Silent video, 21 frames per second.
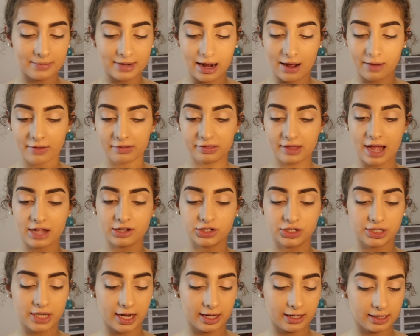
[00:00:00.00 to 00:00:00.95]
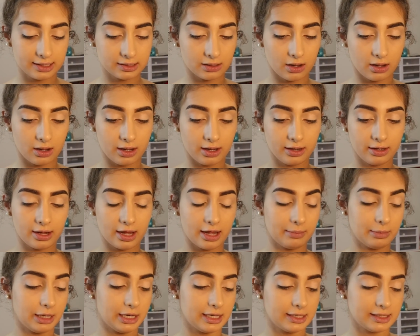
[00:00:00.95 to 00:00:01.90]
now that that shade is on,
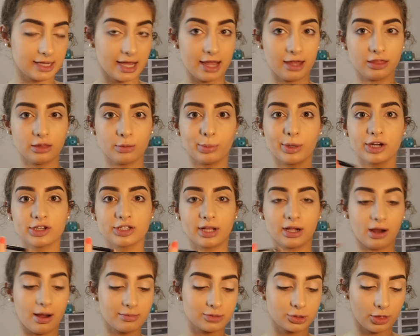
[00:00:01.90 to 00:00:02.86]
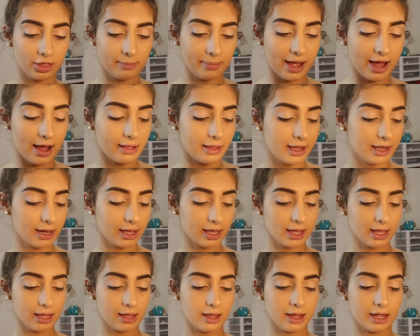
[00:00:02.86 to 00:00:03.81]
I'm gonna take the brush that comes with the palette
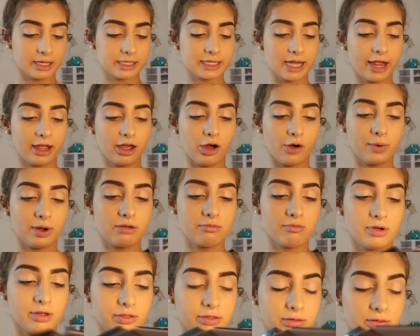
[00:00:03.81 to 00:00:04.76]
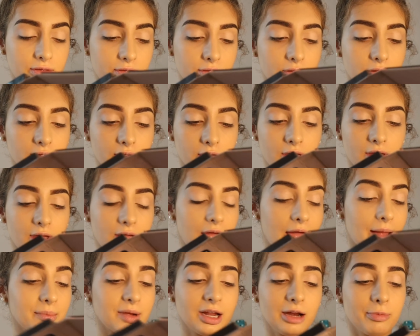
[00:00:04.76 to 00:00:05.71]
and I go in with,
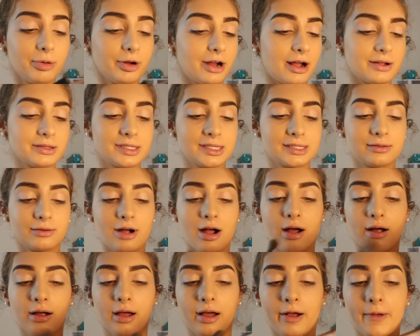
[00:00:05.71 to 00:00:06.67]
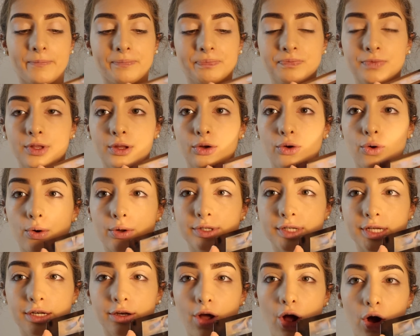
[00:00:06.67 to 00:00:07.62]
I'm gonna pronounce this wrong,
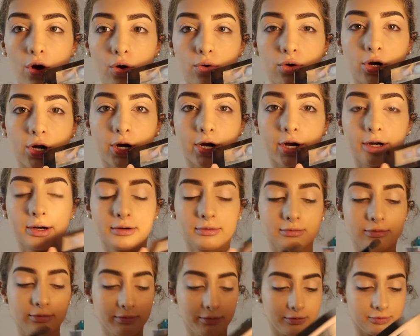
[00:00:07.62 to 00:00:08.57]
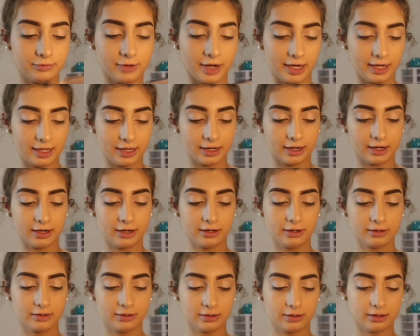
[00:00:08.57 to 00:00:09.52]
Golden Ochre right here.
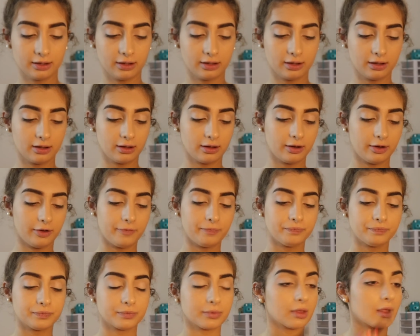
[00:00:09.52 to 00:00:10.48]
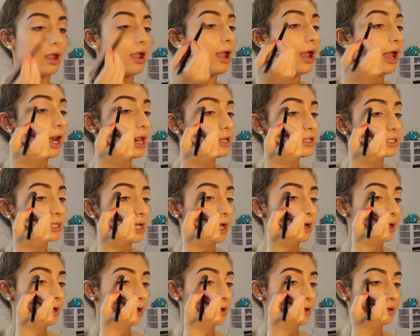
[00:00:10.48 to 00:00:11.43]
And I just
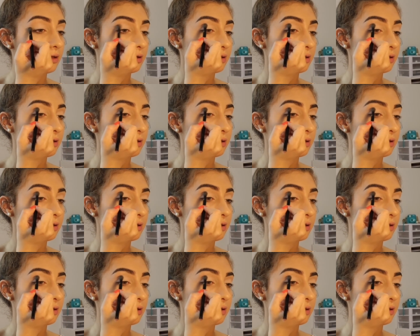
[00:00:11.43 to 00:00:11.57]
kind of